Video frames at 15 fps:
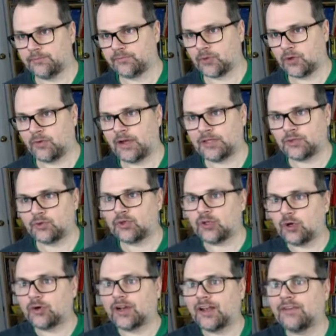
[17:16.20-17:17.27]
Right? So you
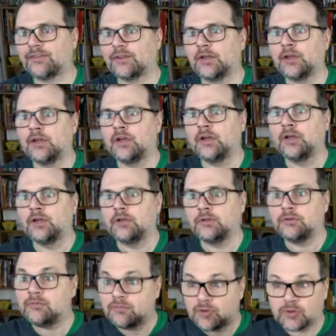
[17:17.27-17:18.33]
don't have to
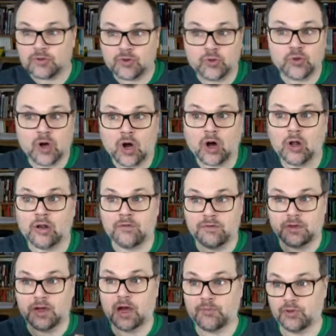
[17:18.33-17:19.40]
do all of the
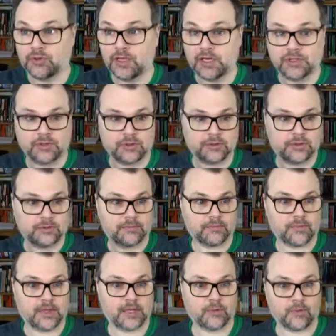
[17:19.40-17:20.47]
computations
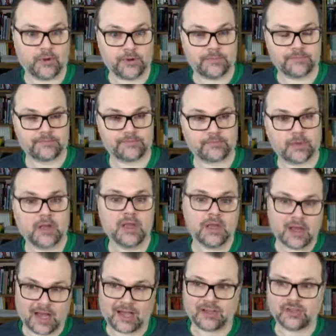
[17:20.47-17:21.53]
that way.
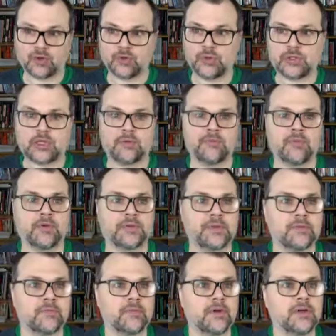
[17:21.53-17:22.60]
I'll show you some
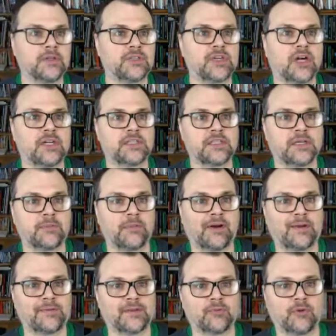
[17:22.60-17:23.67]
charts here,
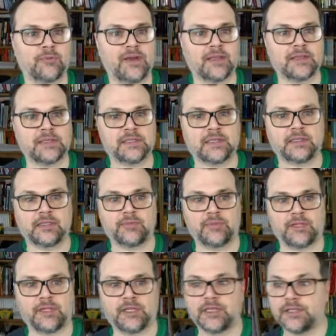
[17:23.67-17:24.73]
perhaps that will make this a little
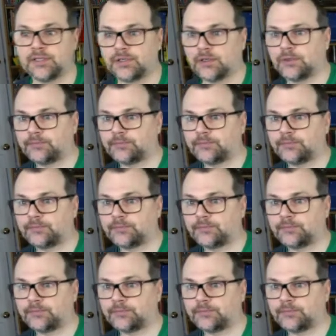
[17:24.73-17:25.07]
bit easier.